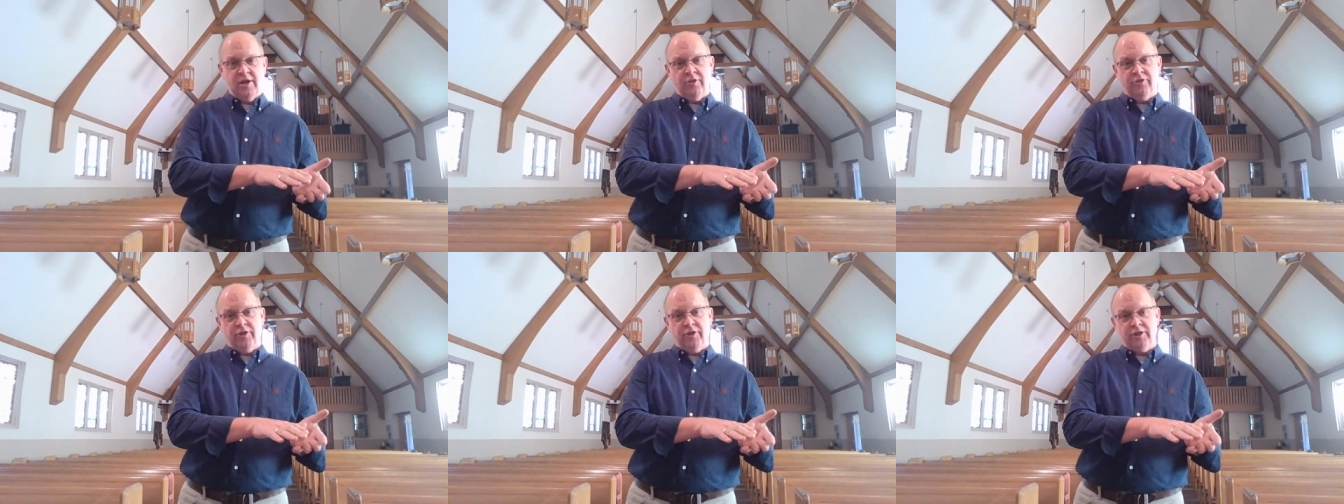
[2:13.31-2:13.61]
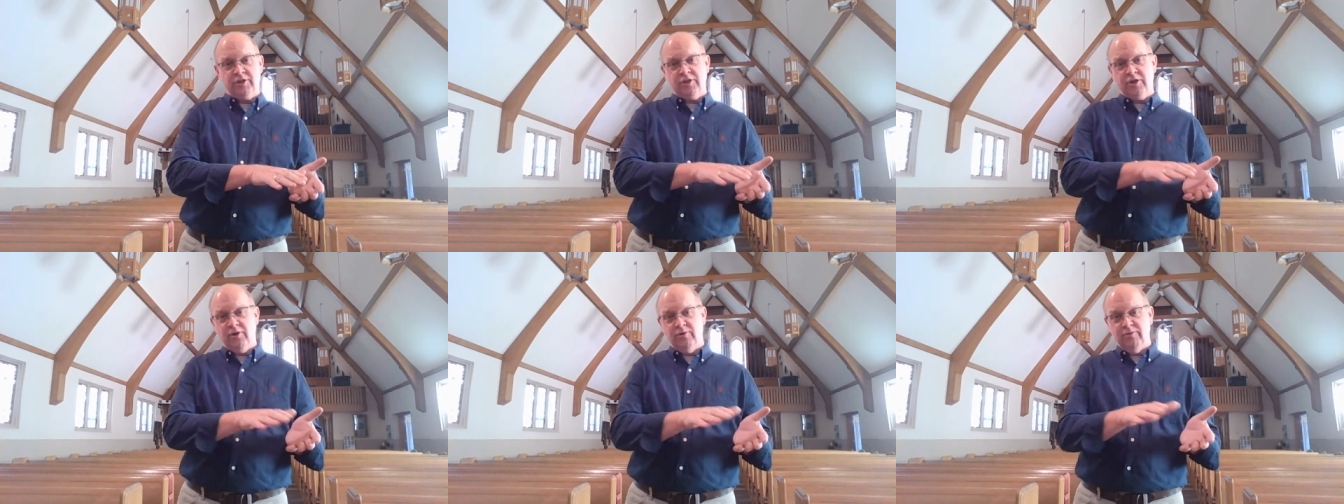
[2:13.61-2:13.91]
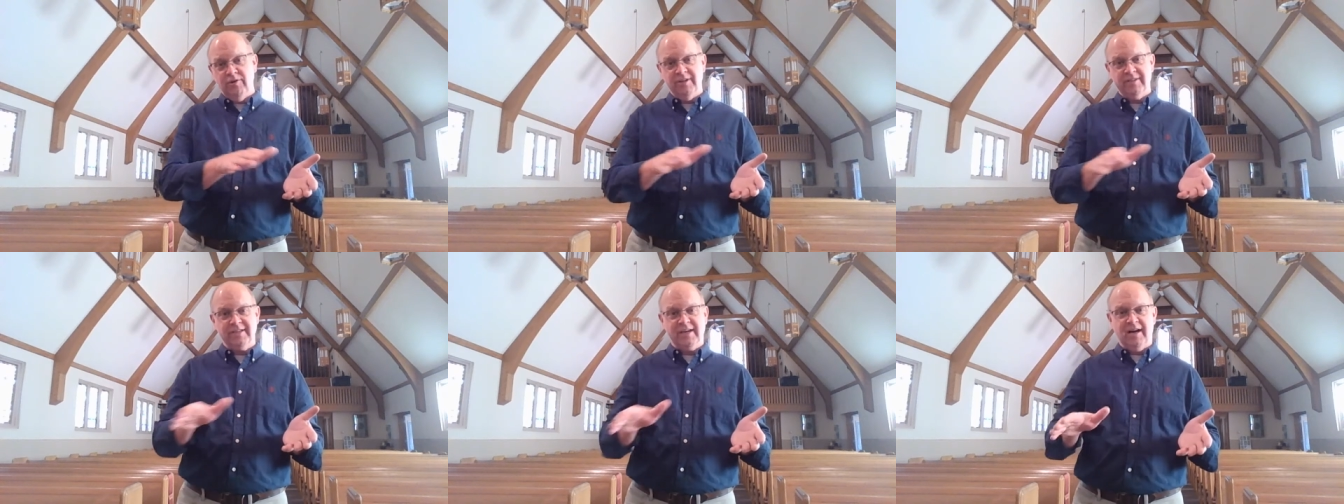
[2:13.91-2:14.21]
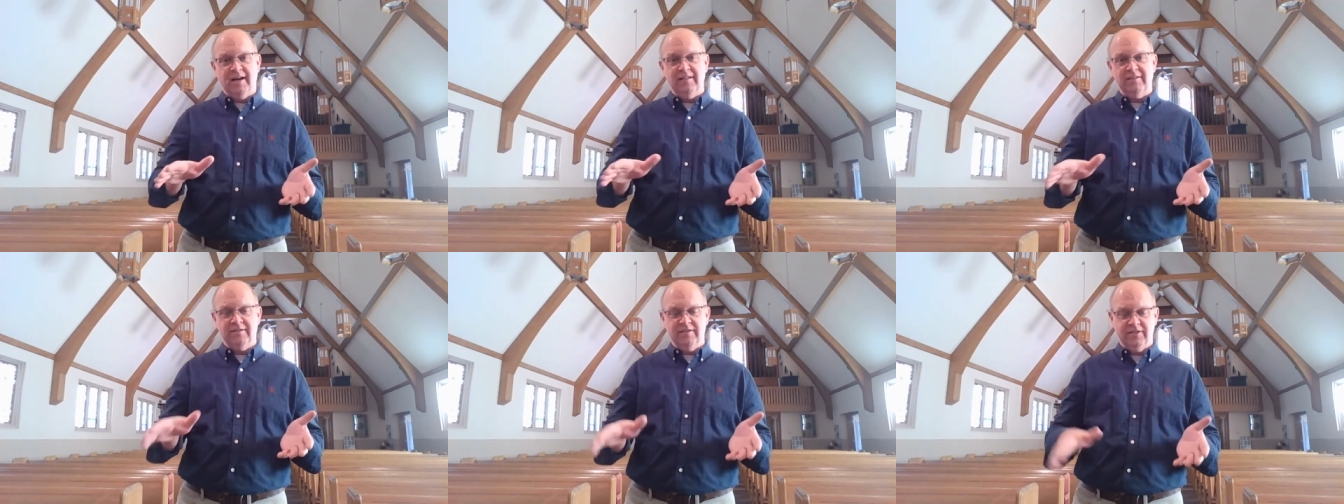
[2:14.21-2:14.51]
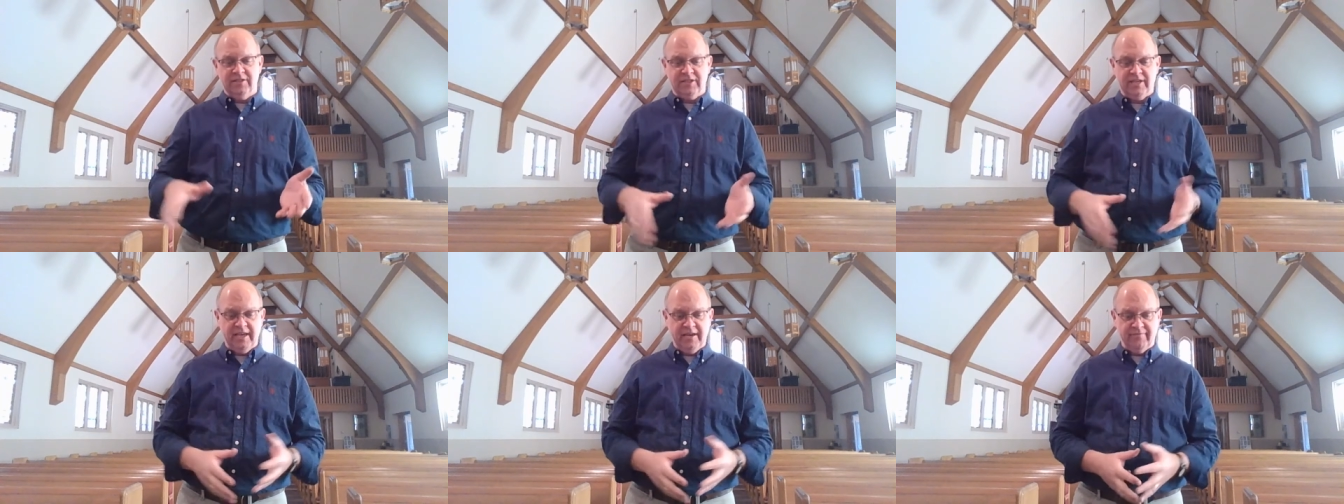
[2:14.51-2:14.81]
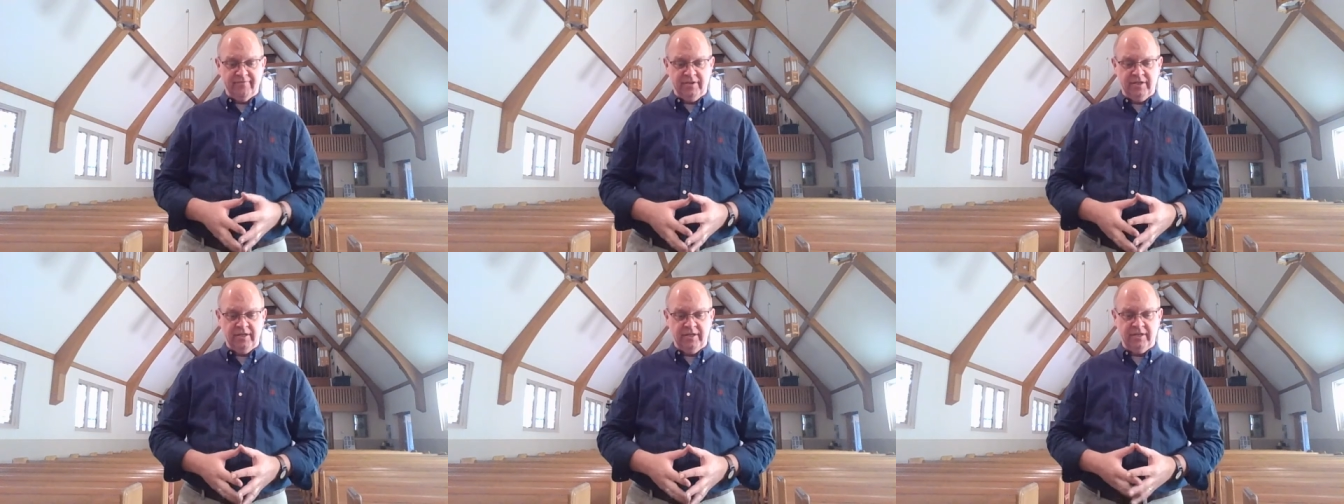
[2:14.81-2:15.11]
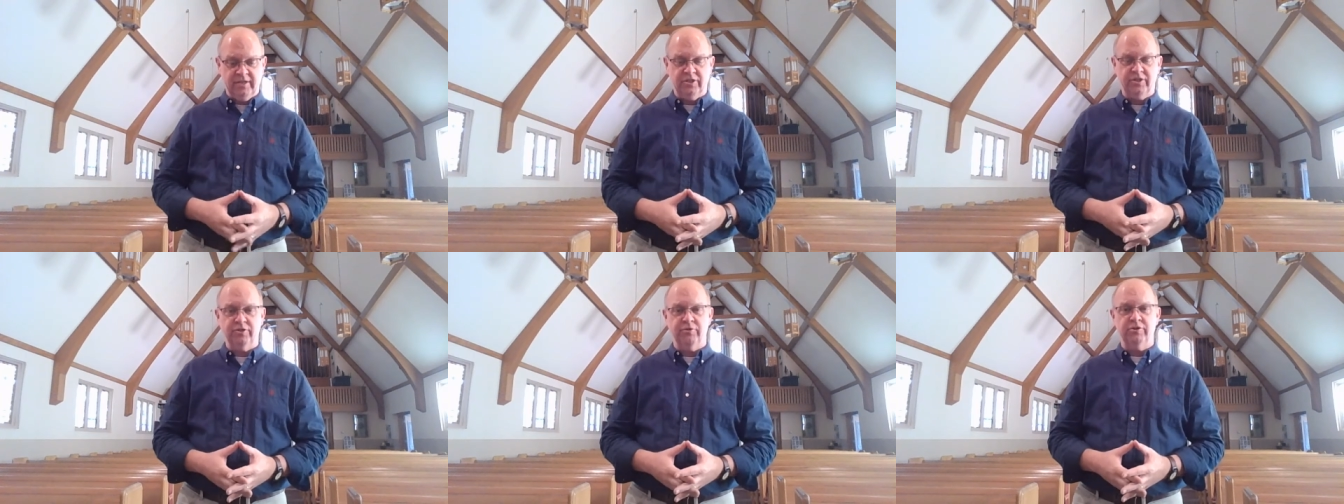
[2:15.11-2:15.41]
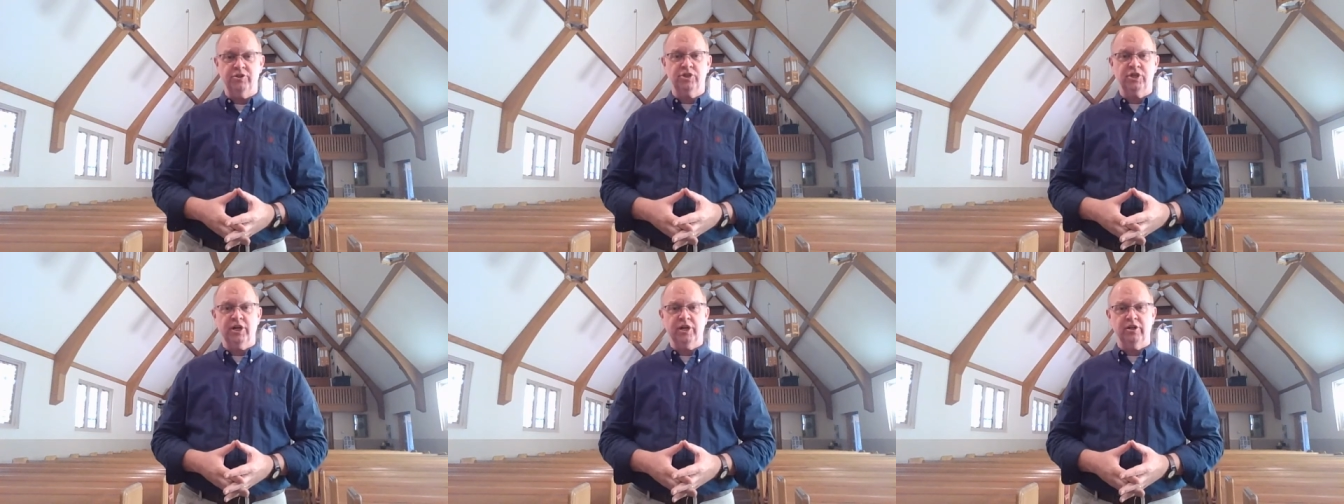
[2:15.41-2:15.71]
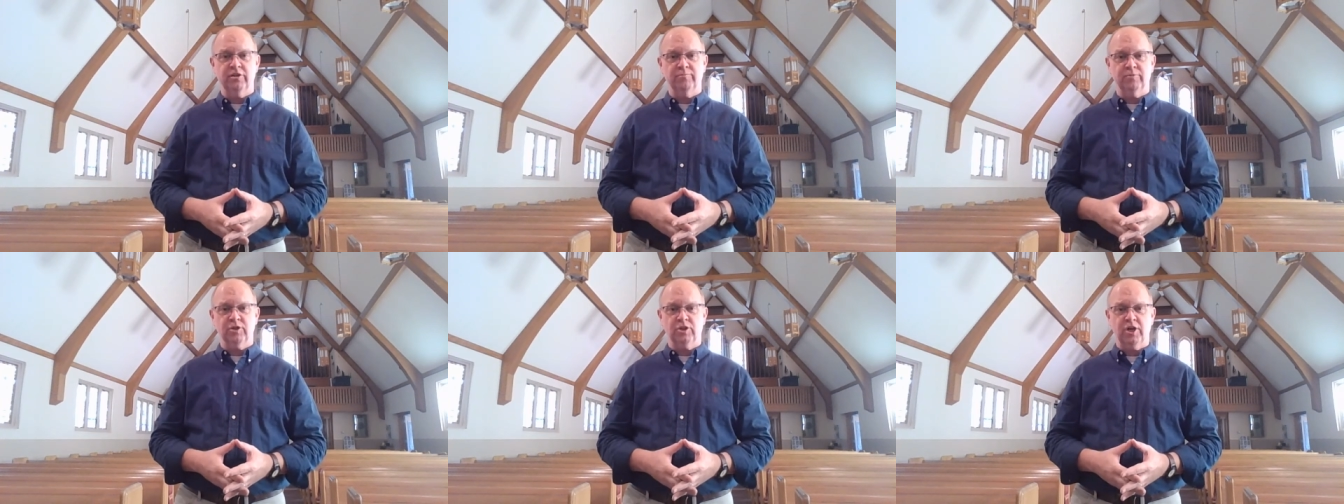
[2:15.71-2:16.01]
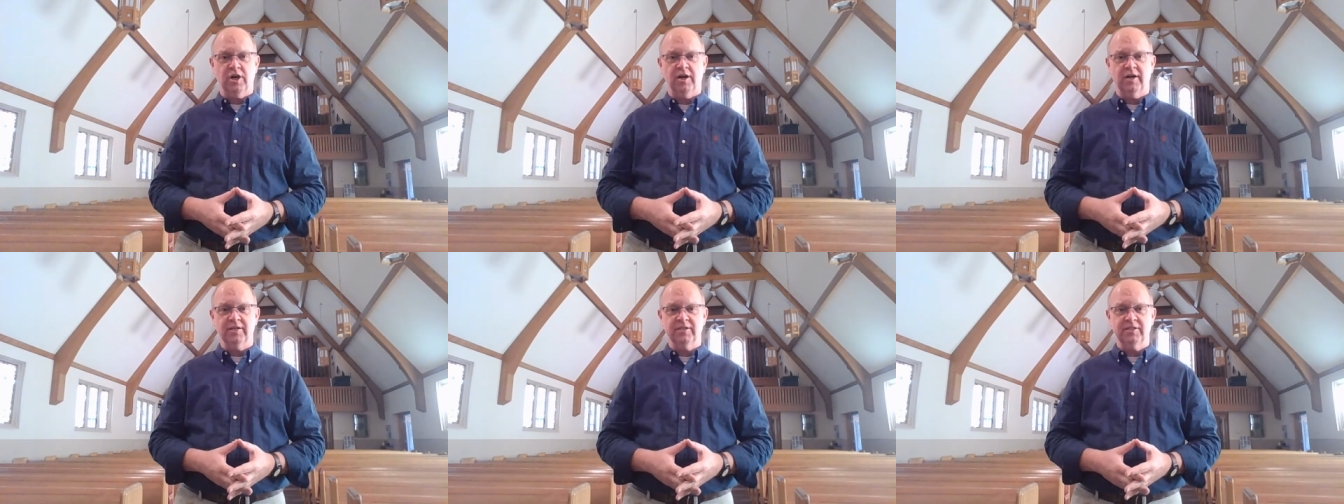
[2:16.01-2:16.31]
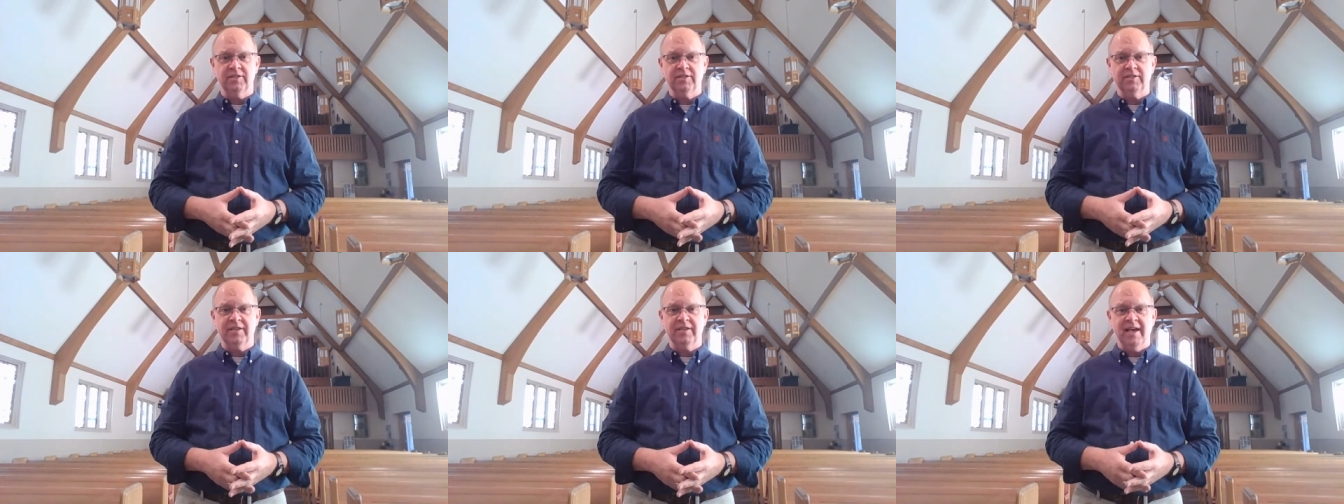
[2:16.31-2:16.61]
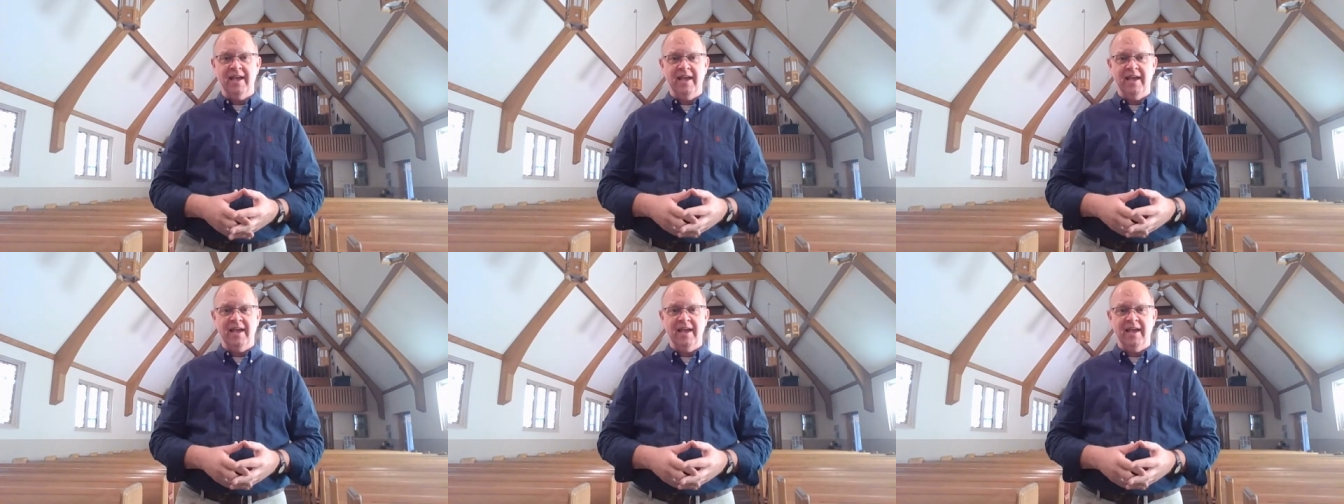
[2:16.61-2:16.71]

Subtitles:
the total dollars given to charitable causes,